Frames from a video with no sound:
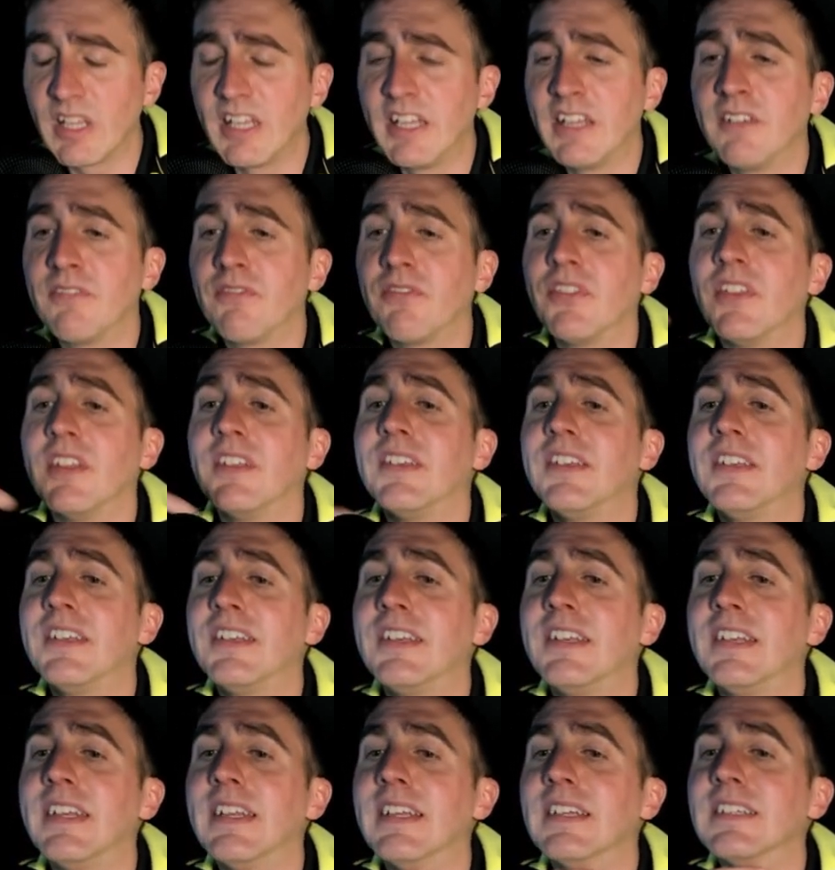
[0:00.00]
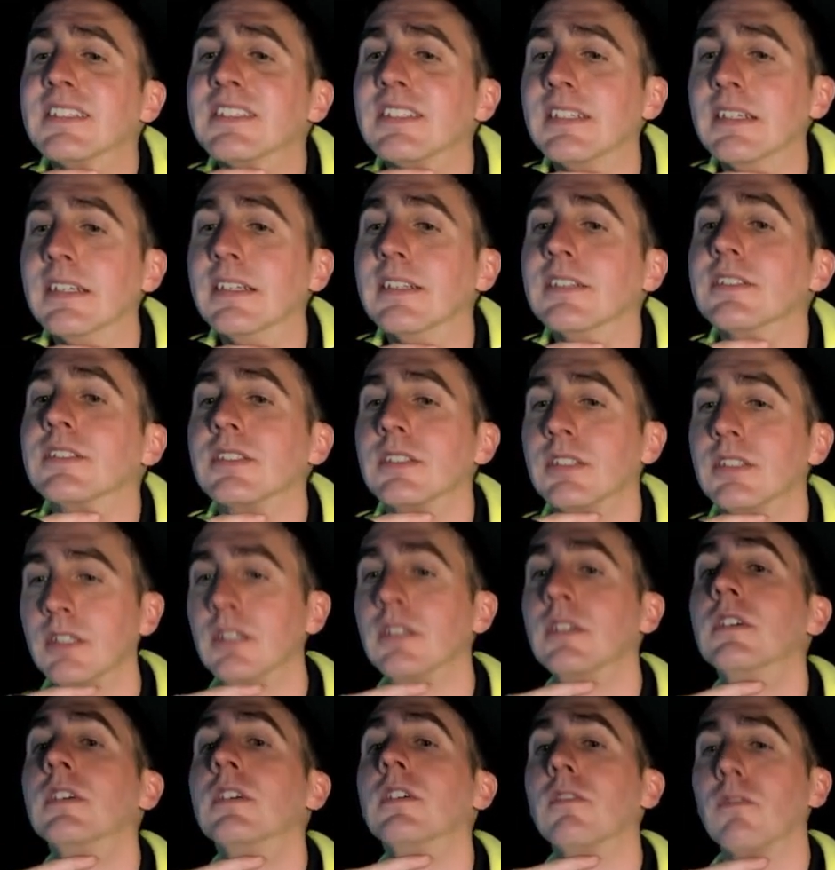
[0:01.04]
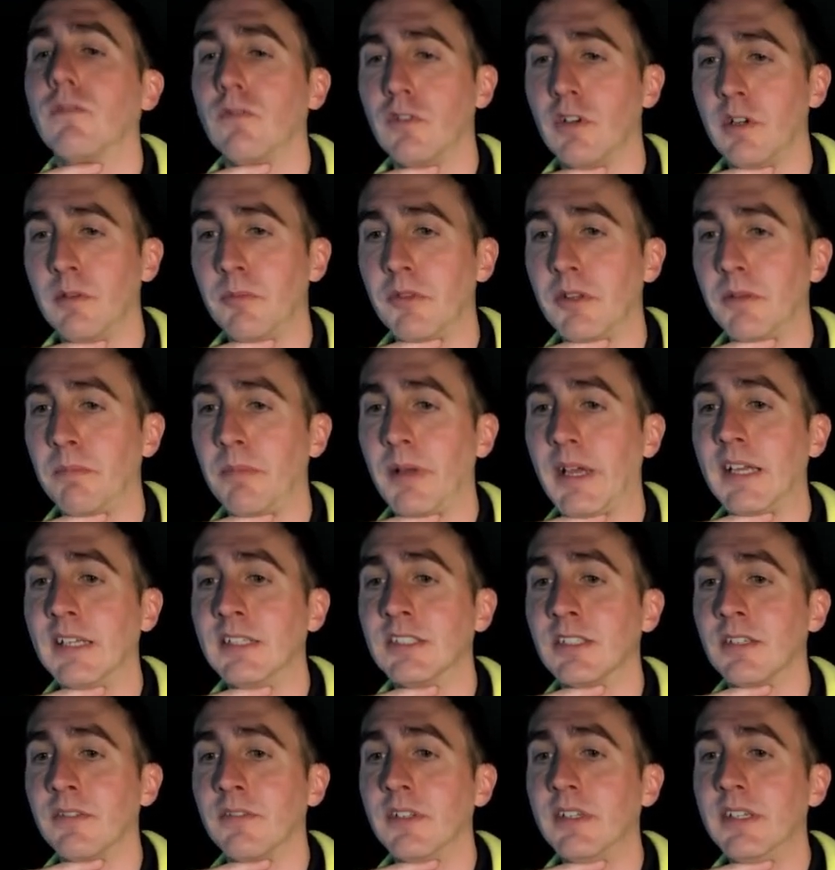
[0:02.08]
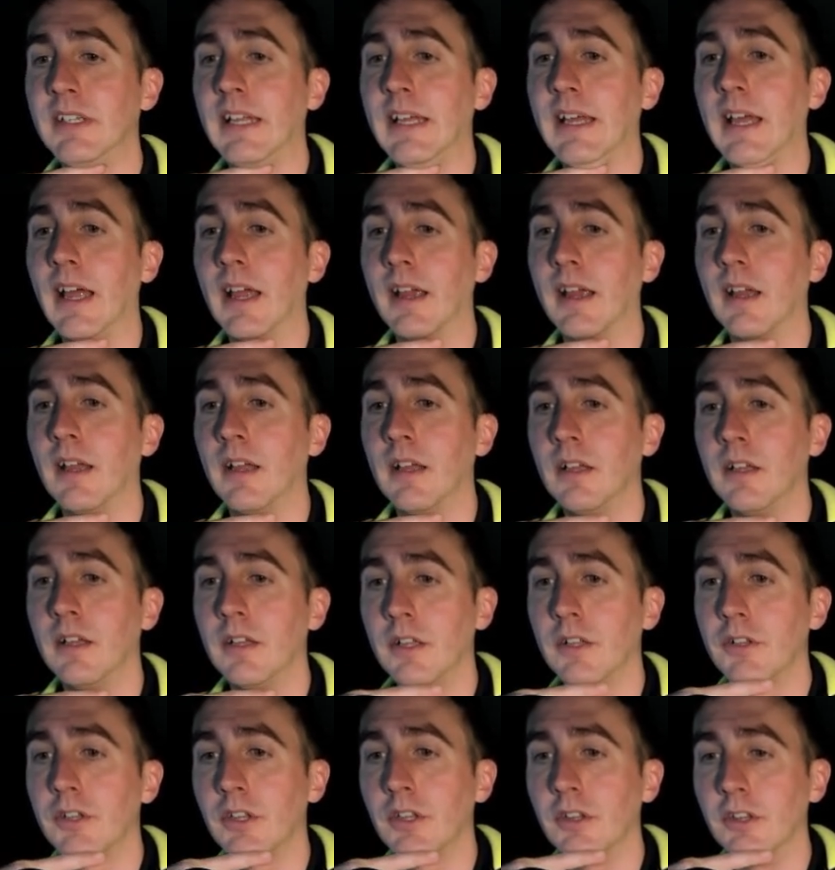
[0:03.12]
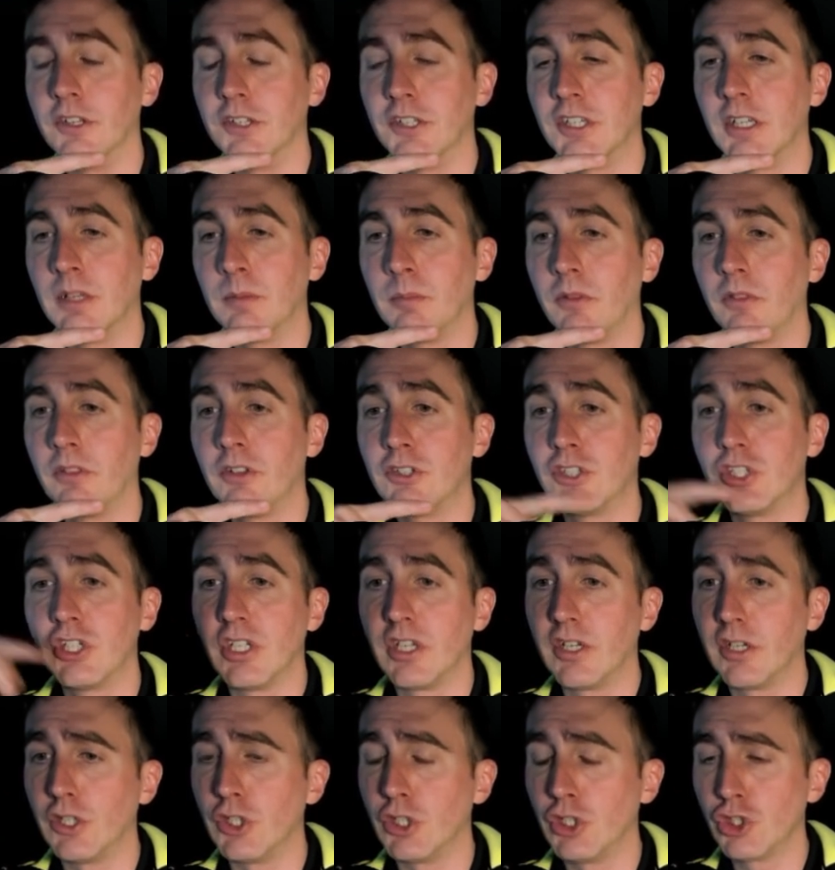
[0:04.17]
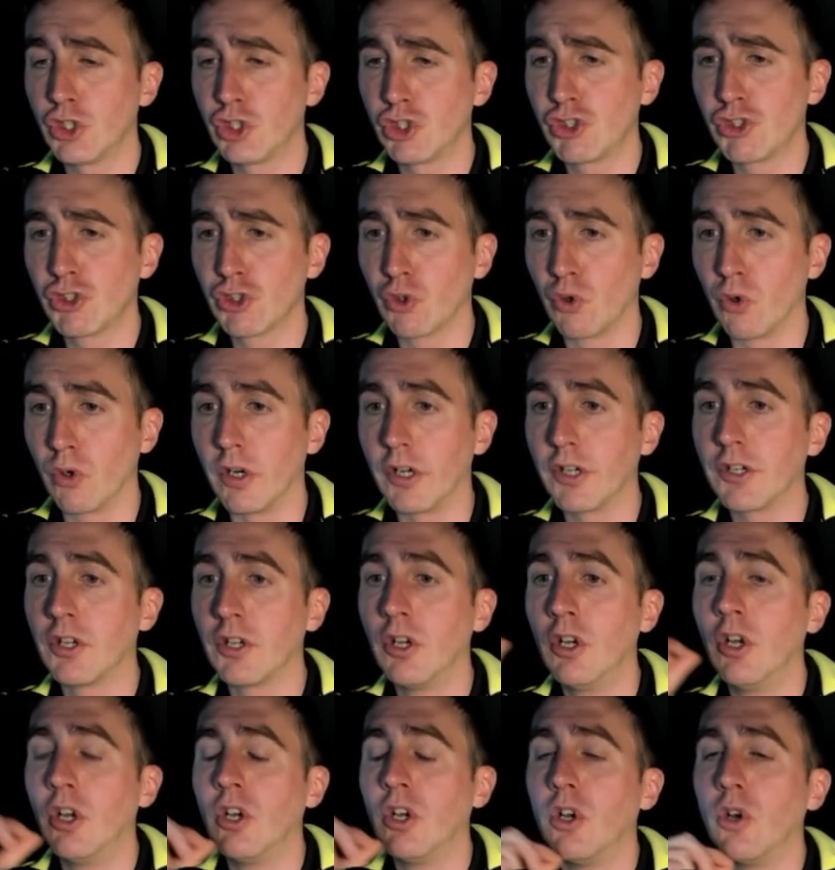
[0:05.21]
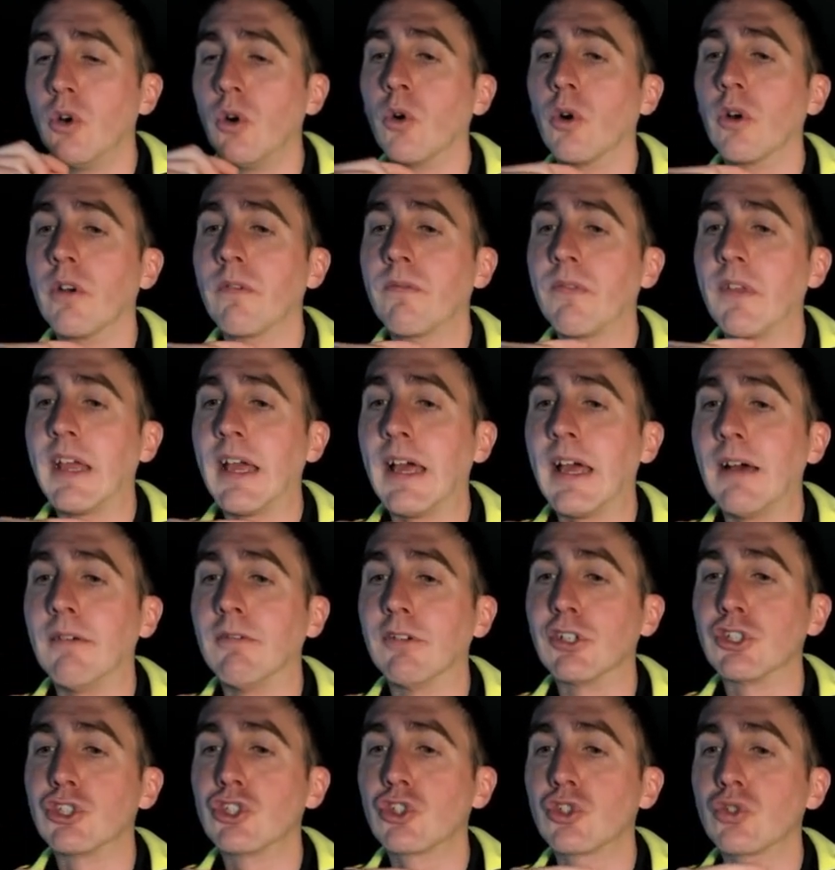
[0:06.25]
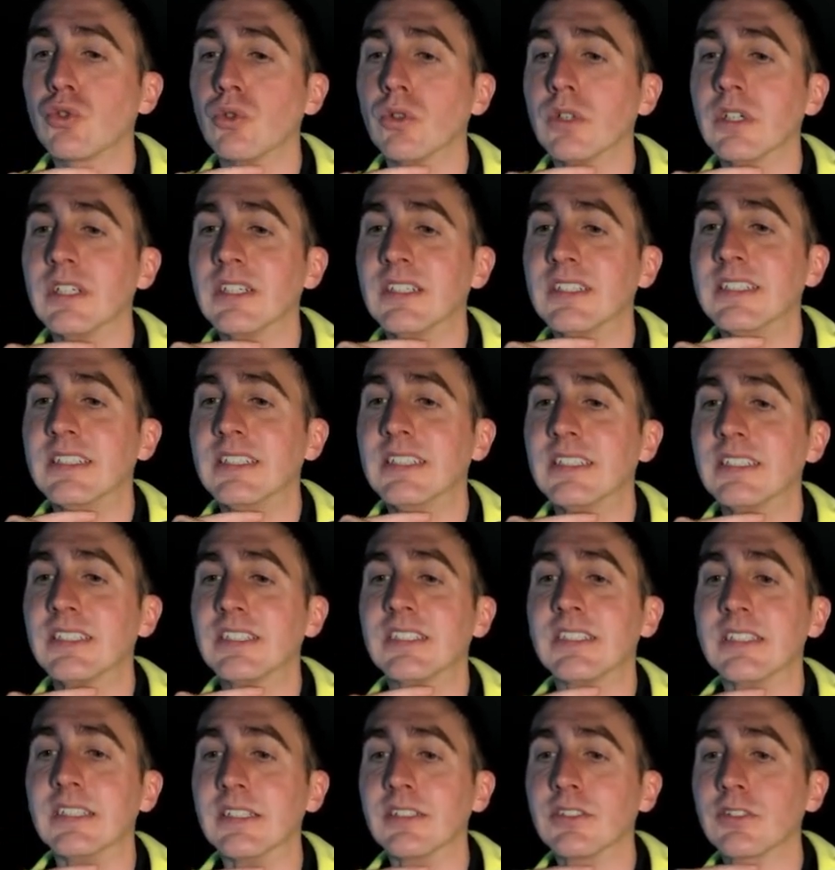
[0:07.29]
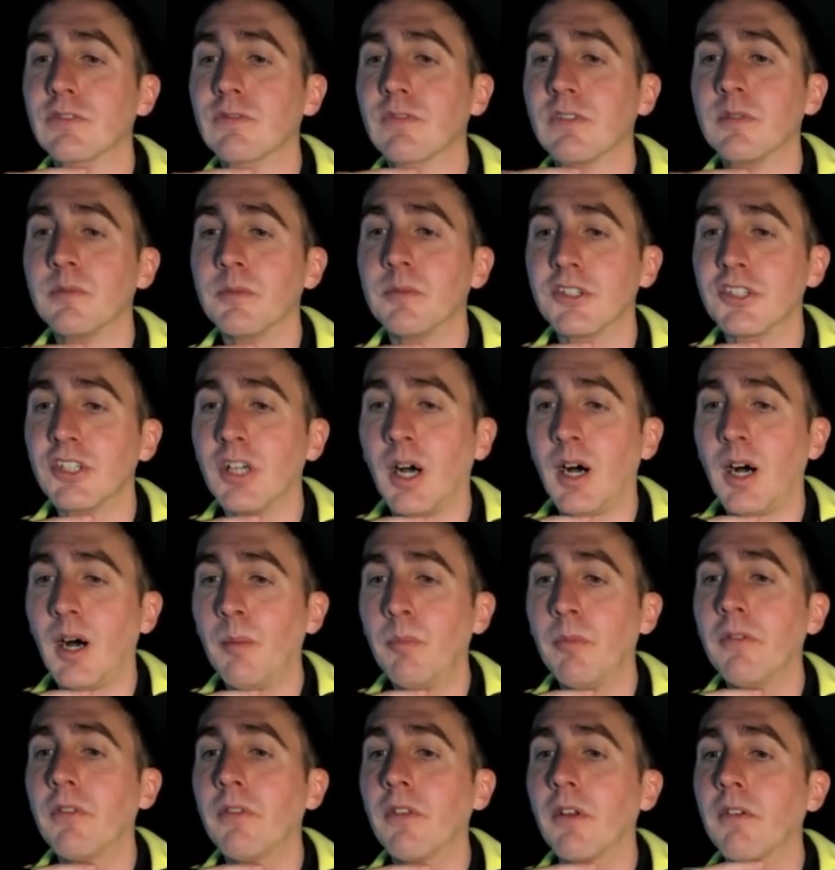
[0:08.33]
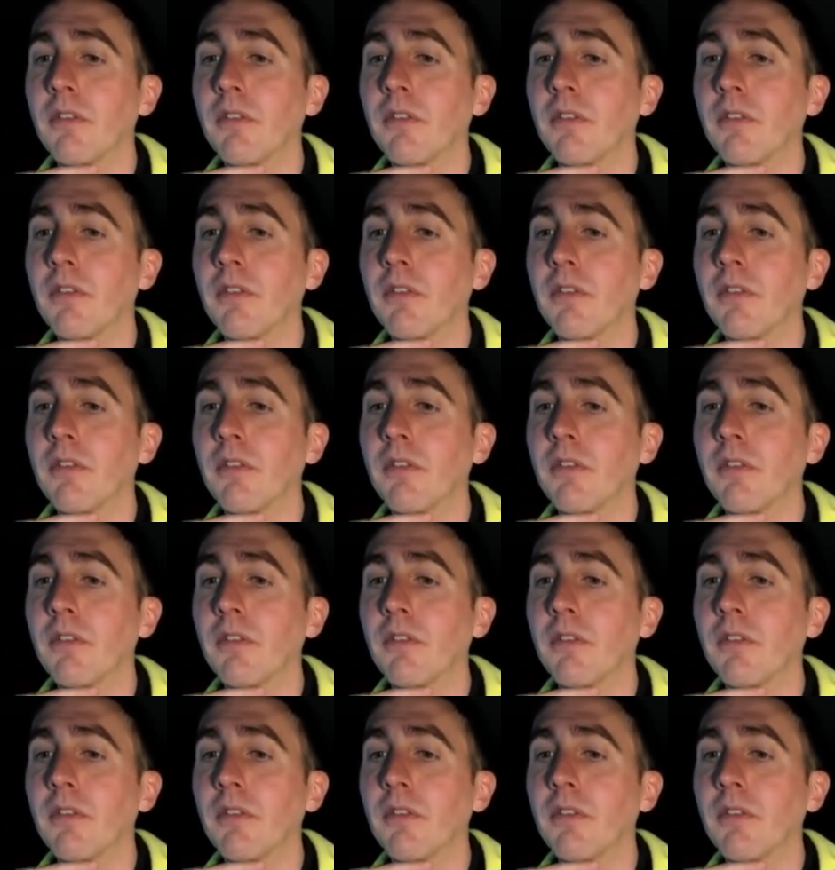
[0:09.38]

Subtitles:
if the distance from the base of the neck to the tip of the chin is short, or if they have a short distance from the top of their